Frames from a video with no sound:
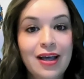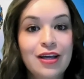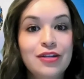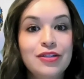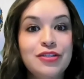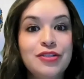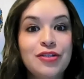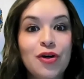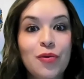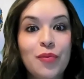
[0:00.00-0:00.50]

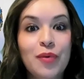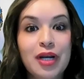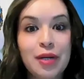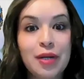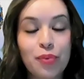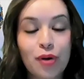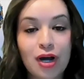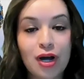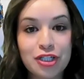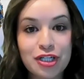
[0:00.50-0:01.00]
So many
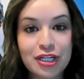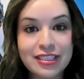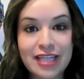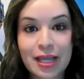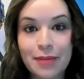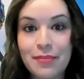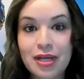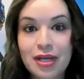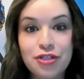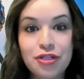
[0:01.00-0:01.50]
projects. I
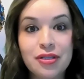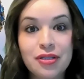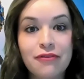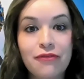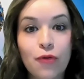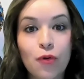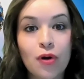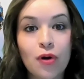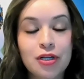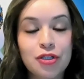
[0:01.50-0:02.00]
mentioned the
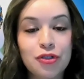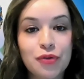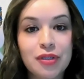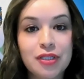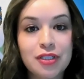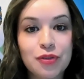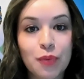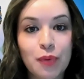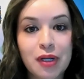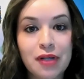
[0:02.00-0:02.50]

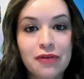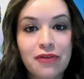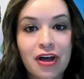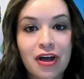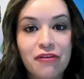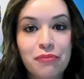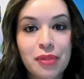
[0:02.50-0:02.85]
$425